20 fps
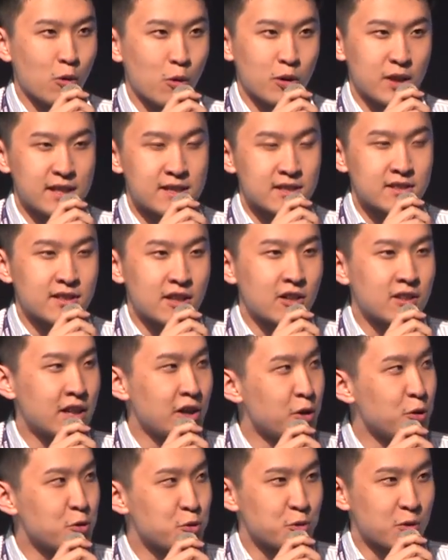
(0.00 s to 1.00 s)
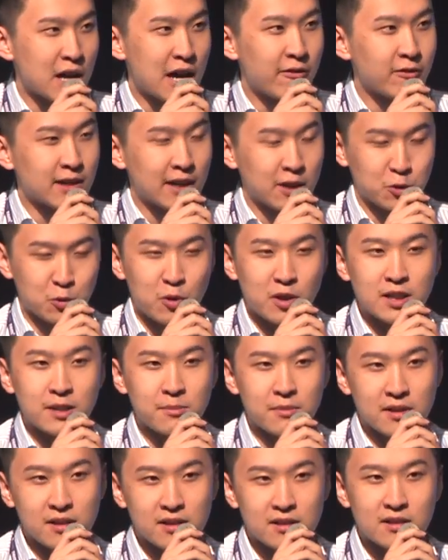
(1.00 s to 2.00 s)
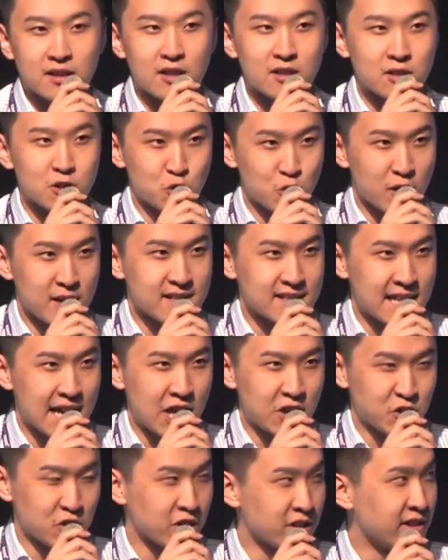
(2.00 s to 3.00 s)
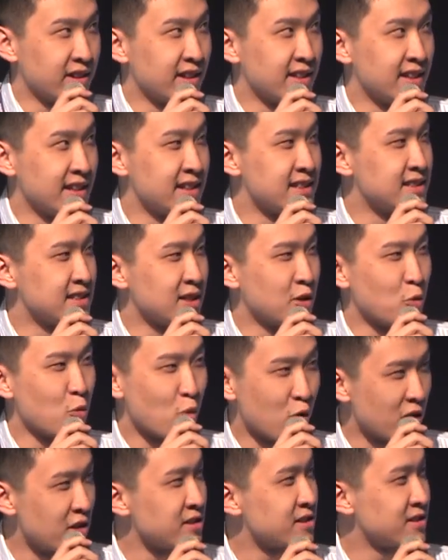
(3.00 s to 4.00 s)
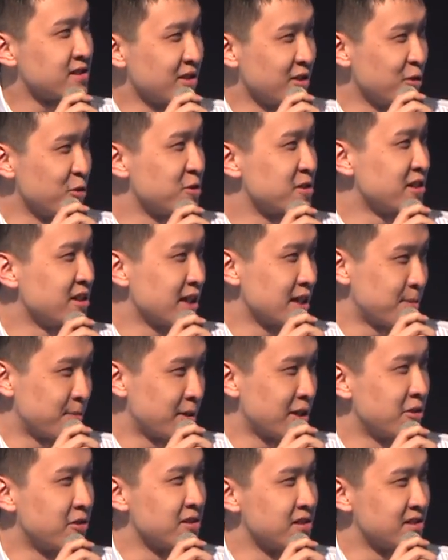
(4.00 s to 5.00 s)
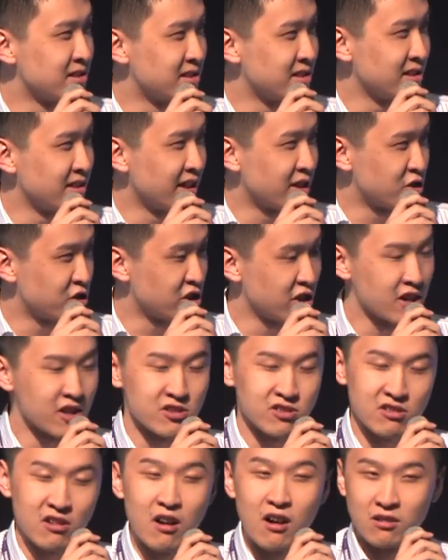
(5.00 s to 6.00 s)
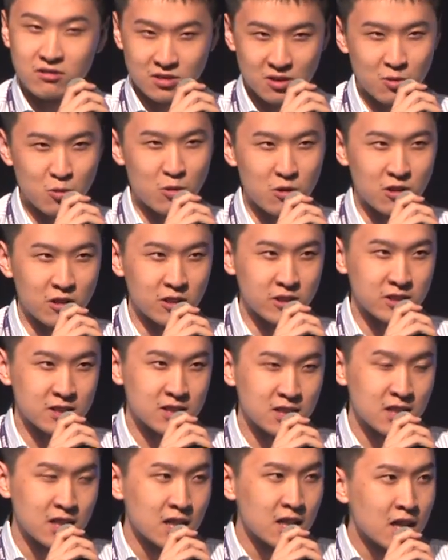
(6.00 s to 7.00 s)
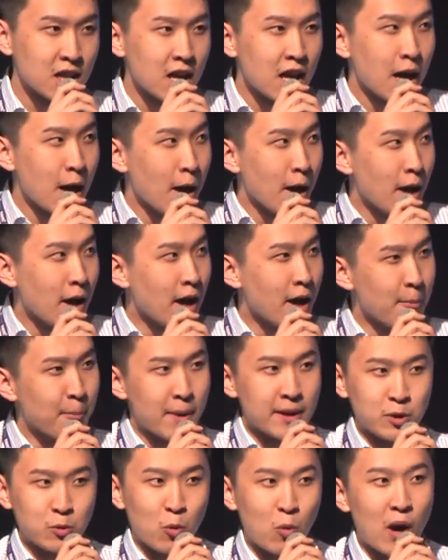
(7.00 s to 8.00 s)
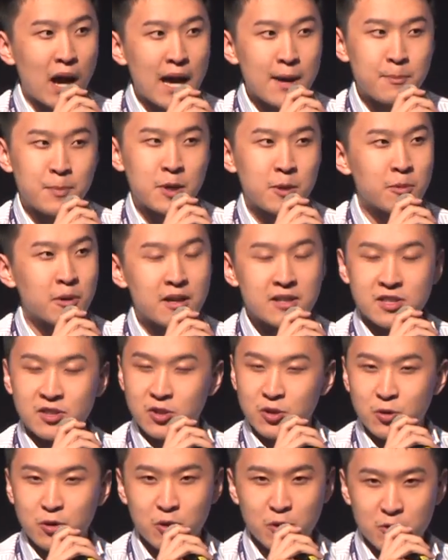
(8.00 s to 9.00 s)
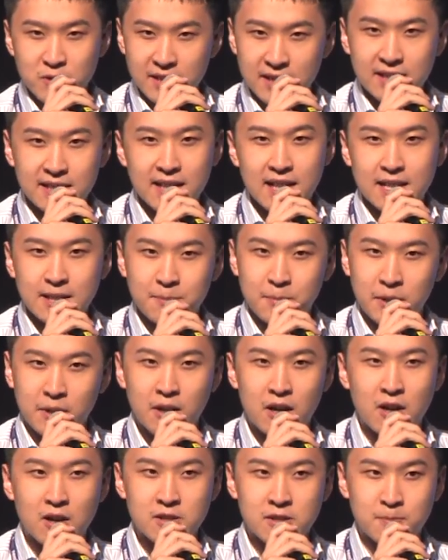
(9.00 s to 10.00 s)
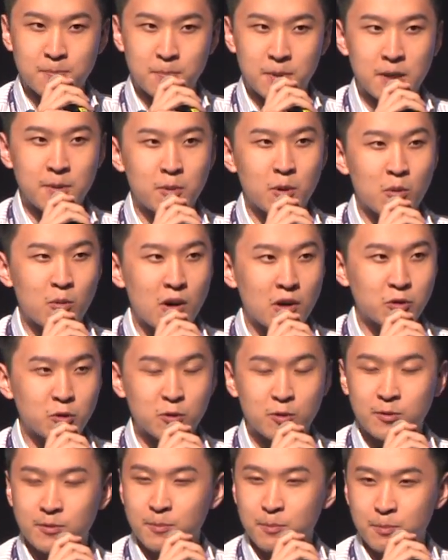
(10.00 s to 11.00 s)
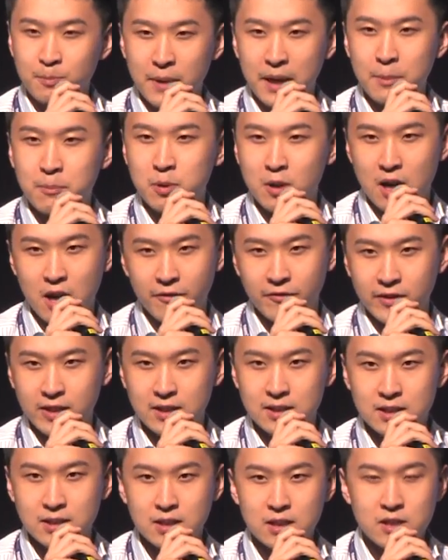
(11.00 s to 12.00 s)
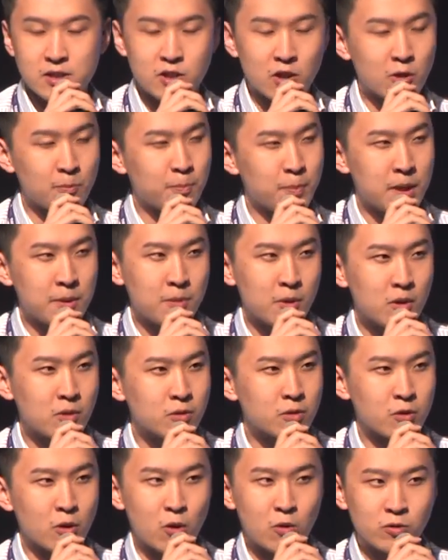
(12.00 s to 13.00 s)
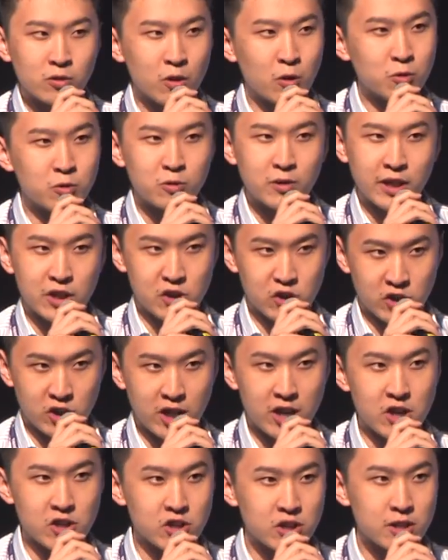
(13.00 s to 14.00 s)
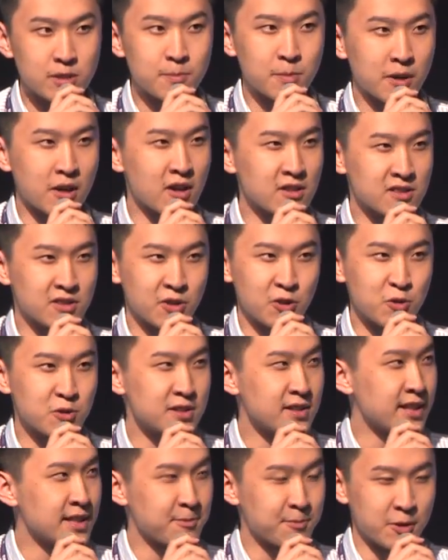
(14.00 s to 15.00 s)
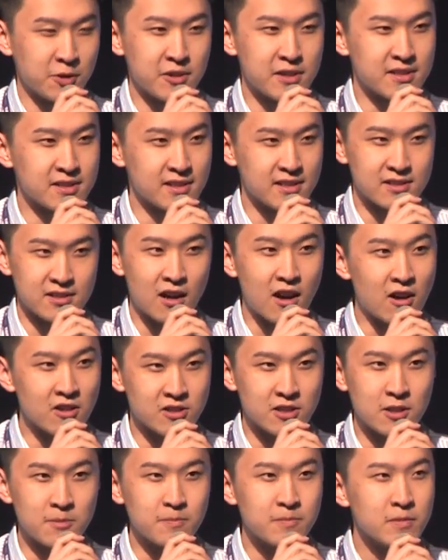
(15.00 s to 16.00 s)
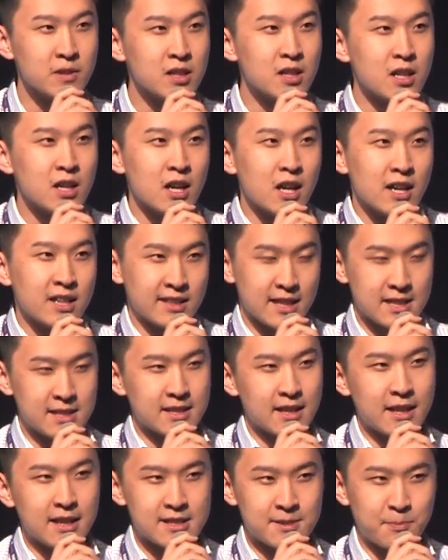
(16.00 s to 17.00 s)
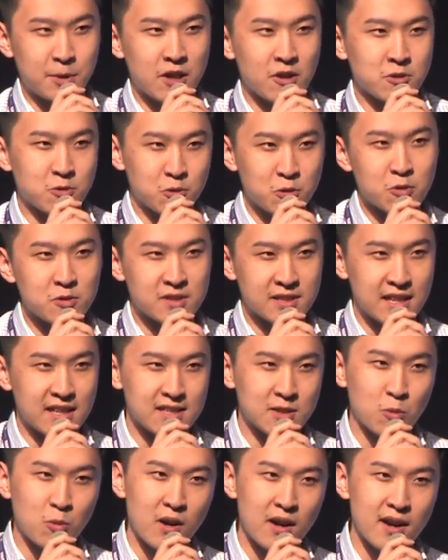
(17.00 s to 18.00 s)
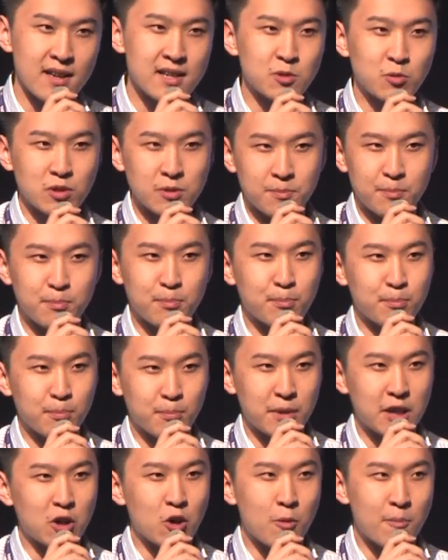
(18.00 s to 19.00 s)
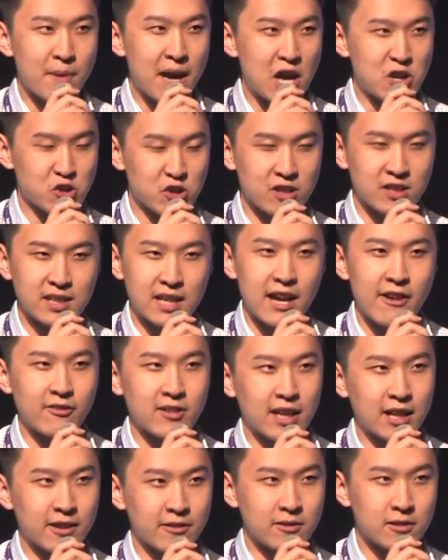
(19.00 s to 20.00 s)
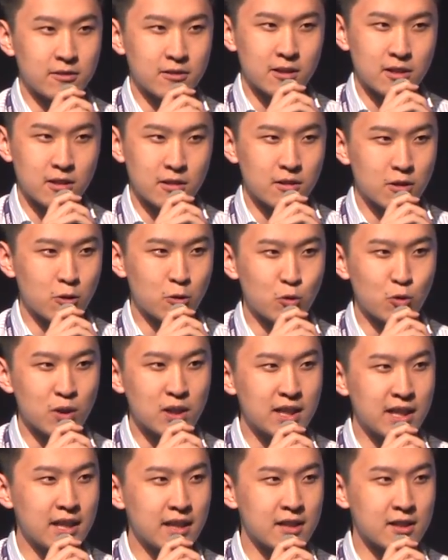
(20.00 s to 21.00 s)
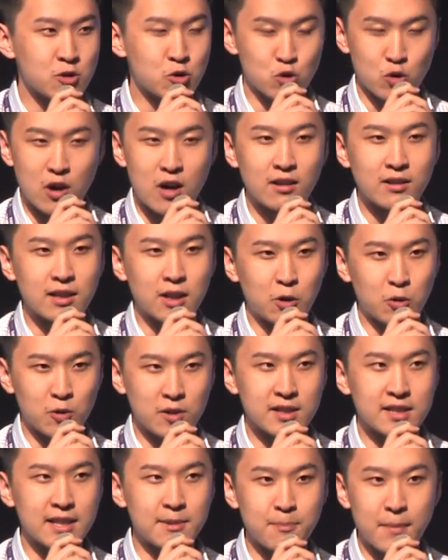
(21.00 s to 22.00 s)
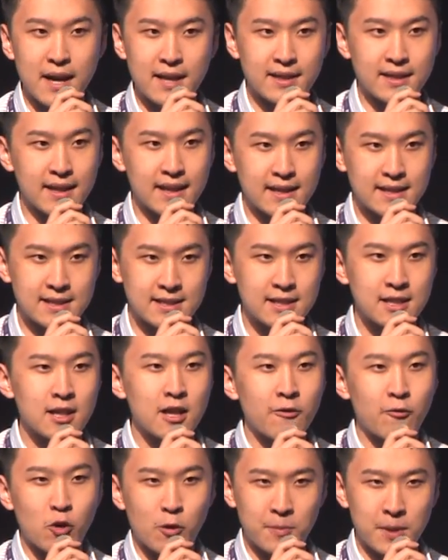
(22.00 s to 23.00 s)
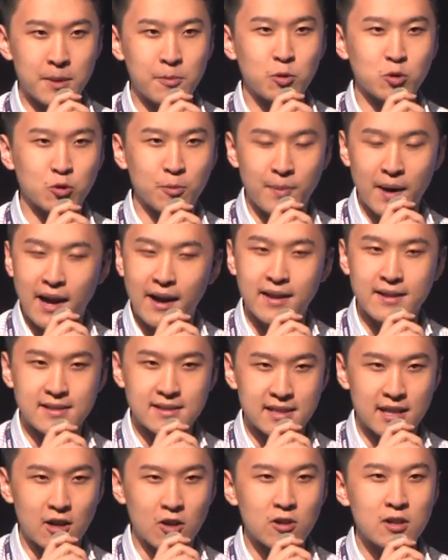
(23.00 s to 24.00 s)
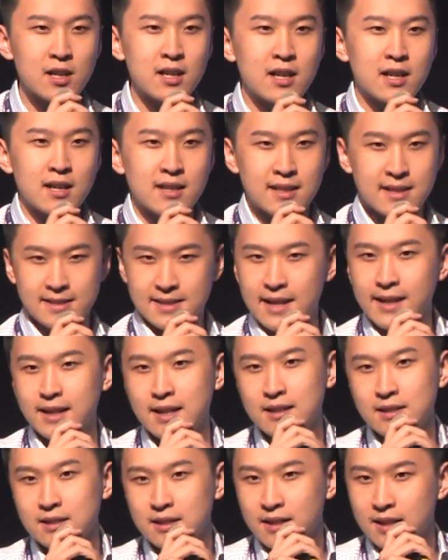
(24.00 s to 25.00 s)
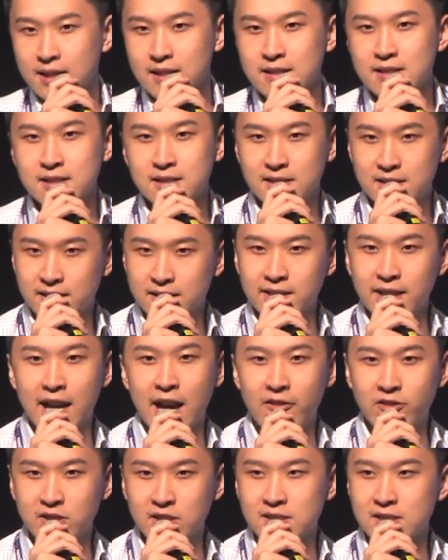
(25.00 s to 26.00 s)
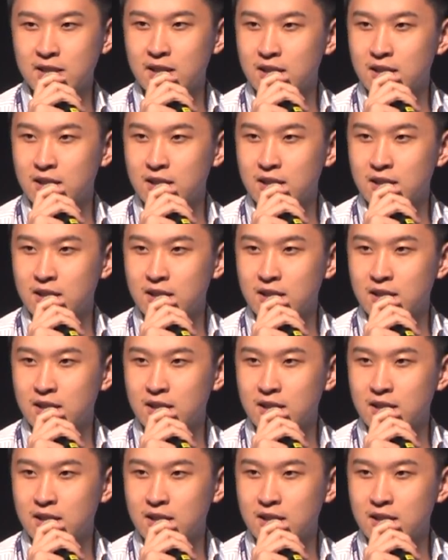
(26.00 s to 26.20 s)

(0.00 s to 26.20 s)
EtherDelta used to have like $20 million transaction. It is the worst user experience exchange on the world. But why people are still using that? Because people want to make profit. So people don't go to exchange because the user experience is awesome. This is because two things. One is what Miko mentioned. They have like a really strong liquidity mandate for people to buy and sell. The second is they have the